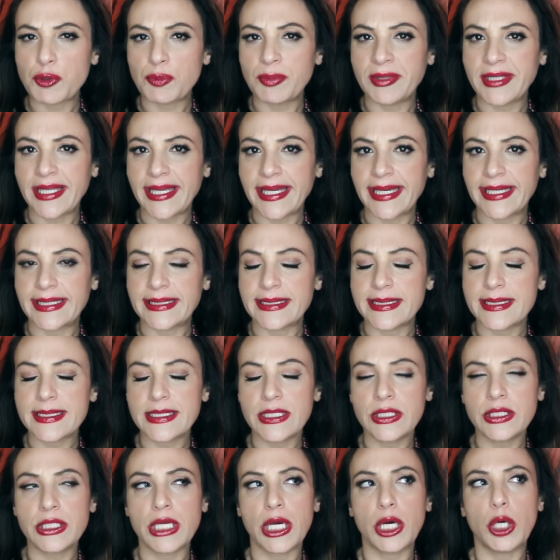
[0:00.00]

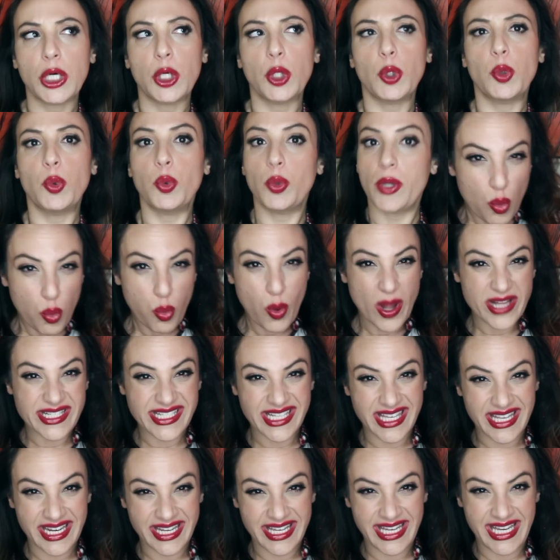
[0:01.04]
plans, you know, what's
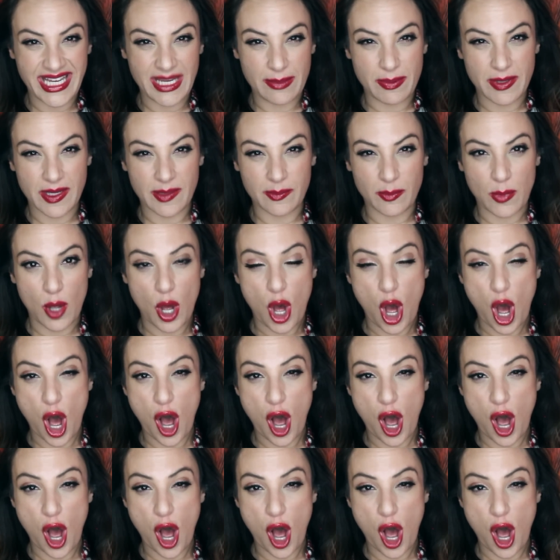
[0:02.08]
going to keep him